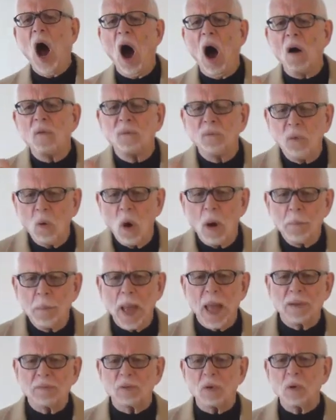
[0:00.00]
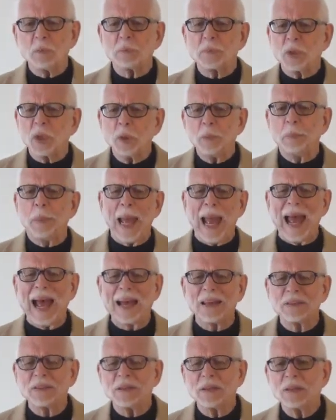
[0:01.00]
a 4-bedroom,
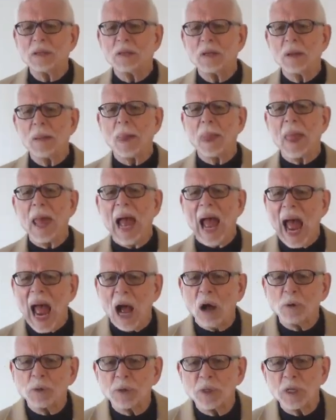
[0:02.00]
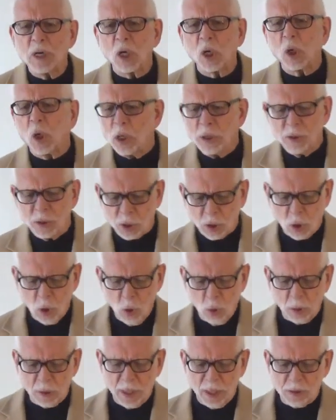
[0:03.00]
2-bath house in a good
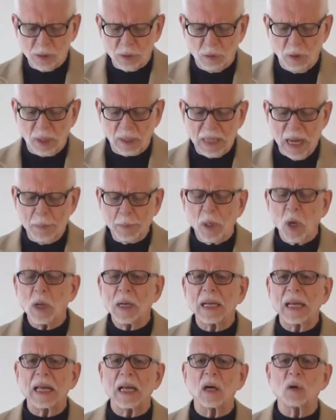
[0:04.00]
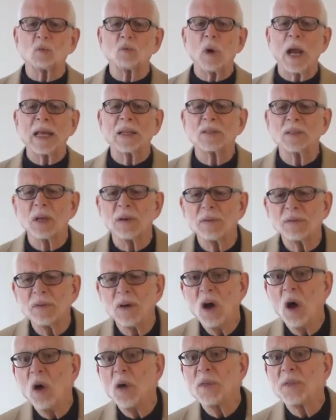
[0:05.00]
school district. I'm going to get a rent of
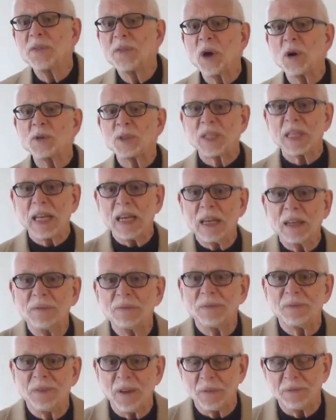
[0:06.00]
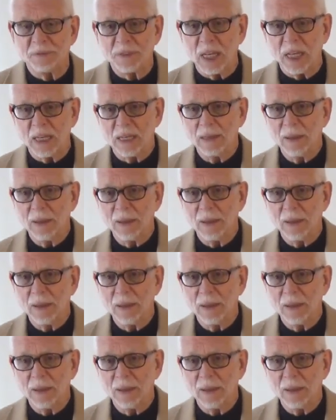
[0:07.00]
$13.50.